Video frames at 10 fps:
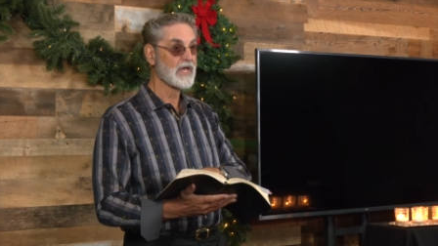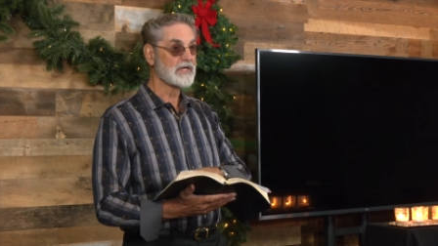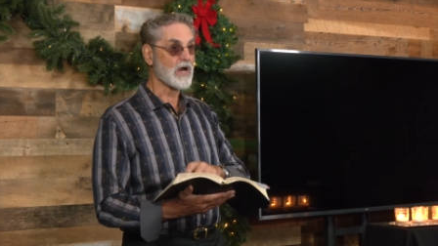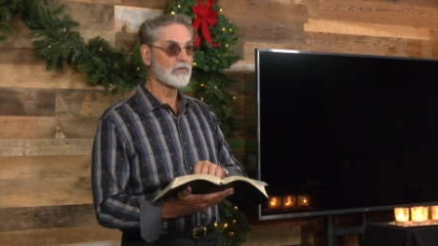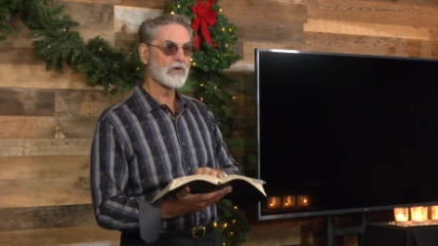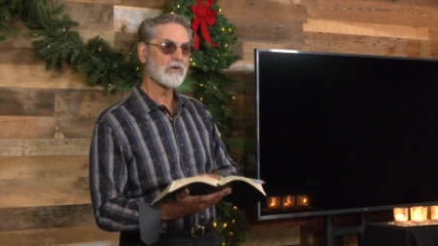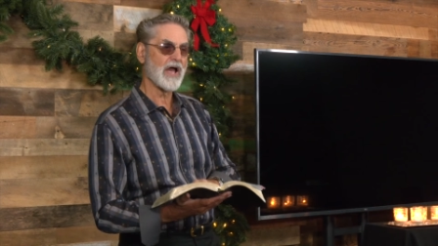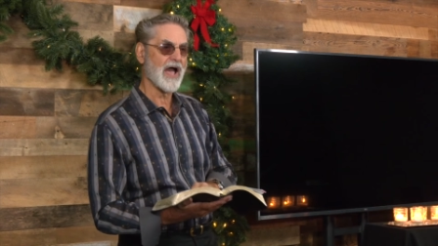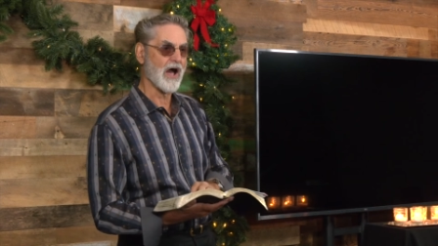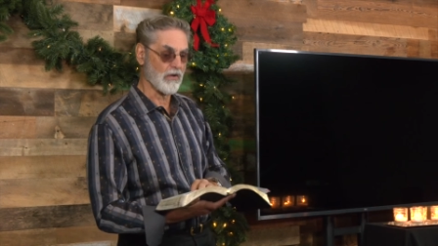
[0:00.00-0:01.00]
Now, Reuel
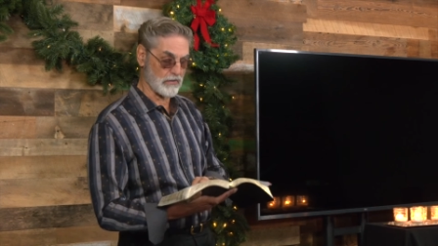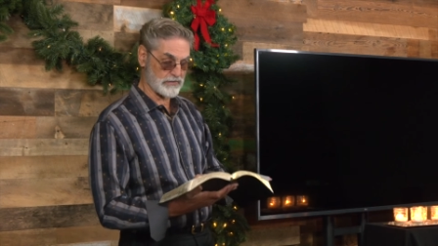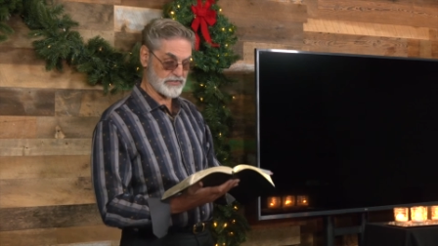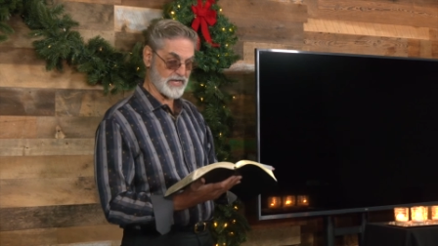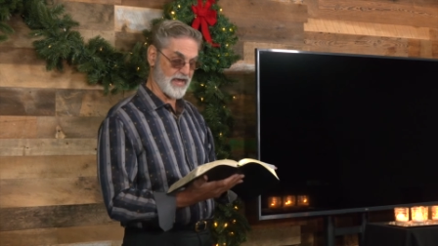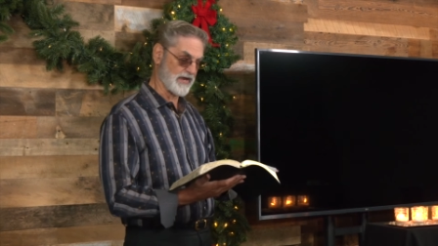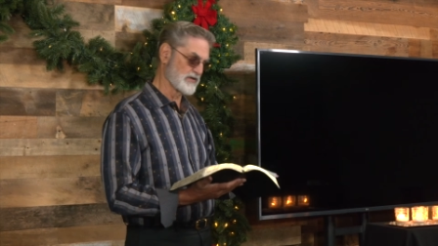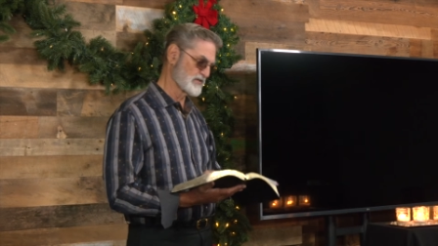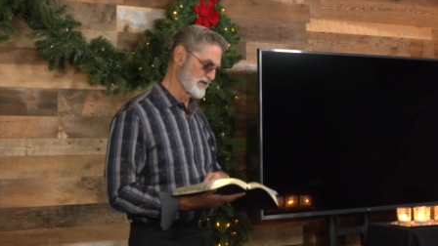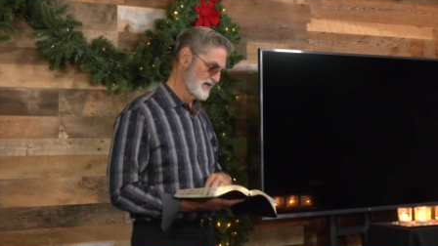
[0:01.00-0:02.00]
Howe
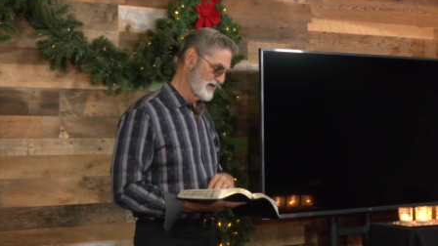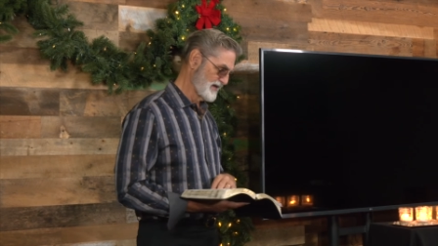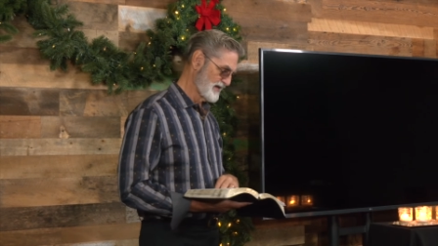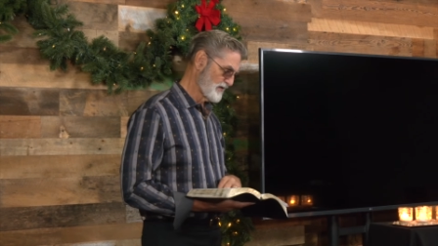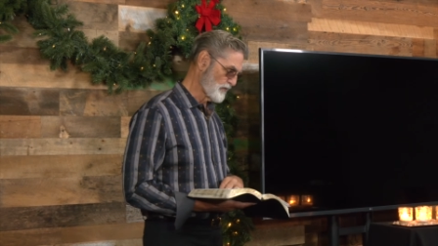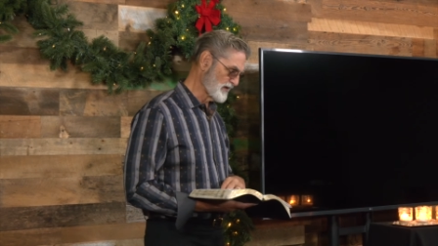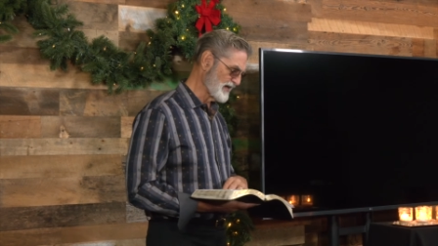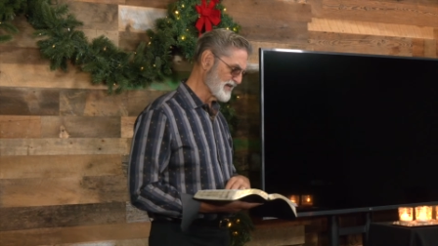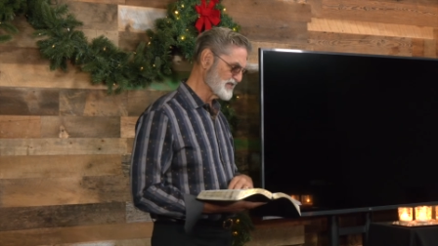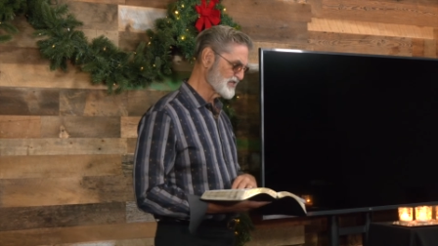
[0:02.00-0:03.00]
says, What an
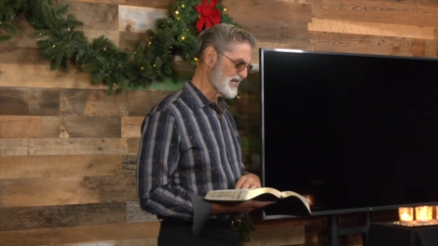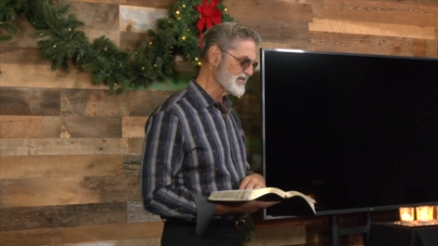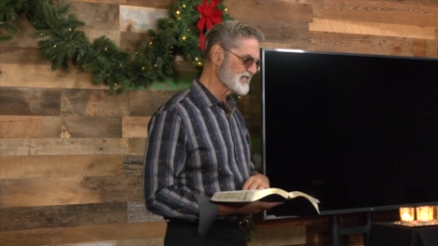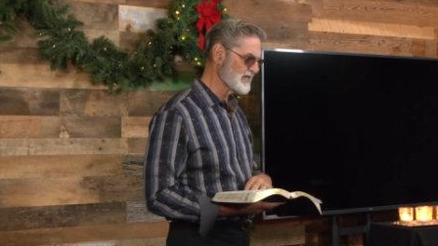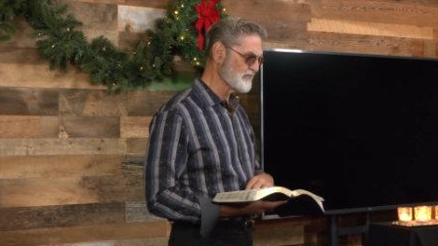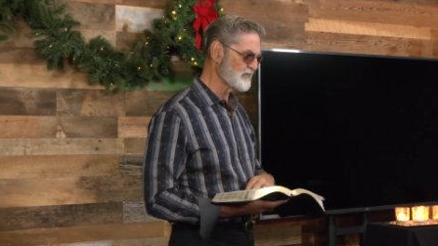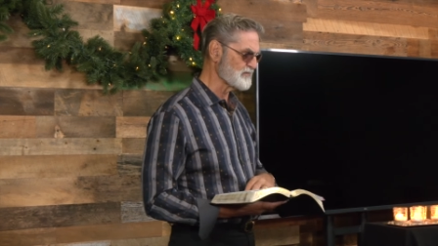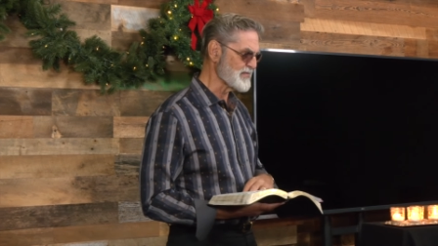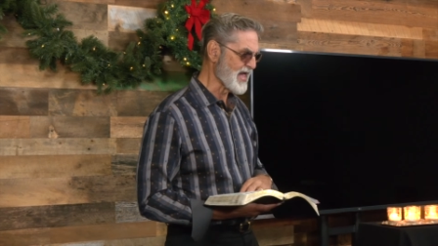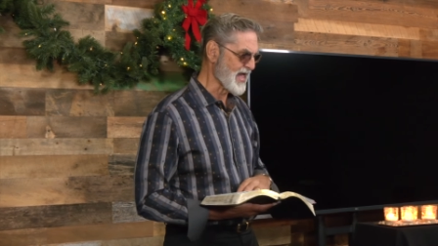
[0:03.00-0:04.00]
insensitive
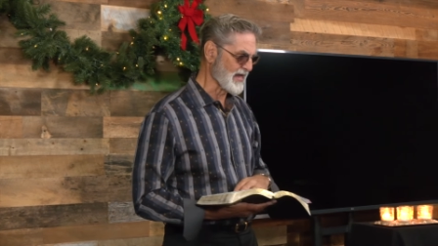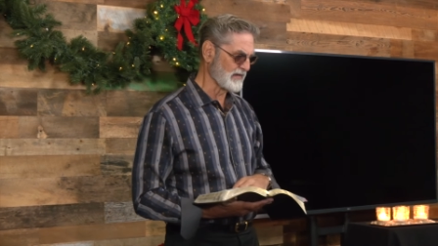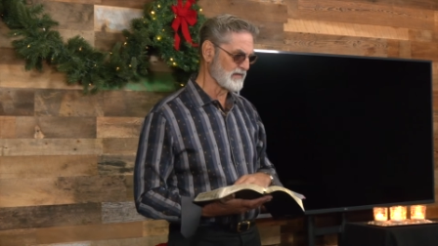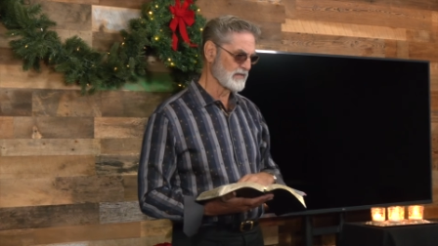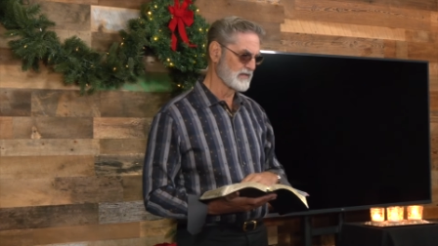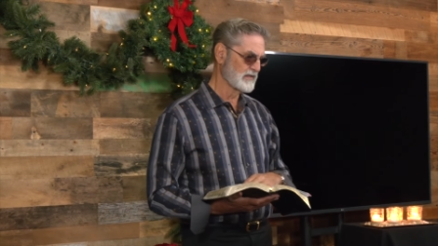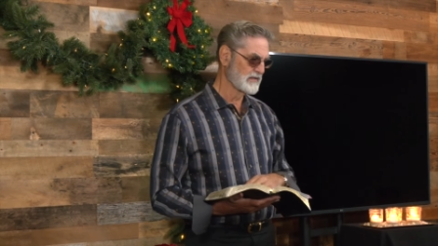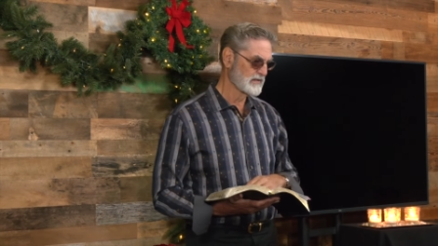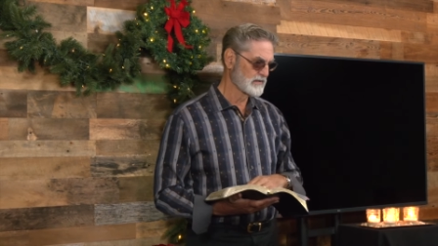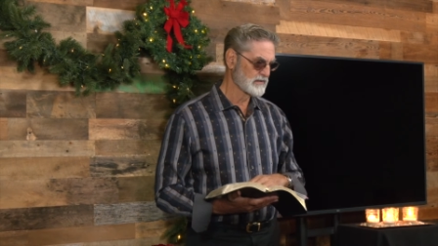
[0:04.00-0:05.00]
man
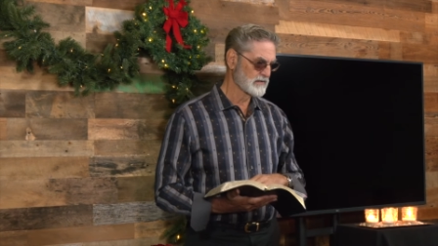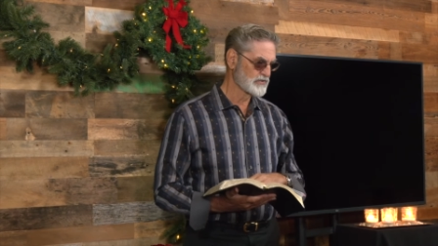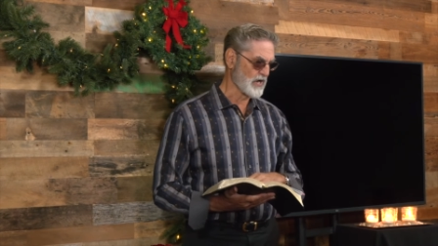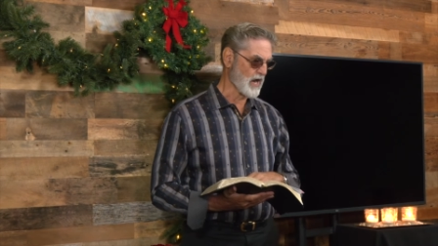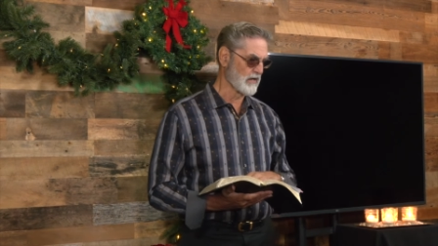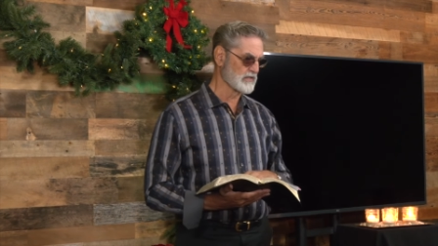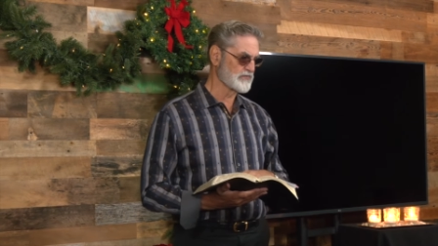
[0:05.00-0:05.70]
Charles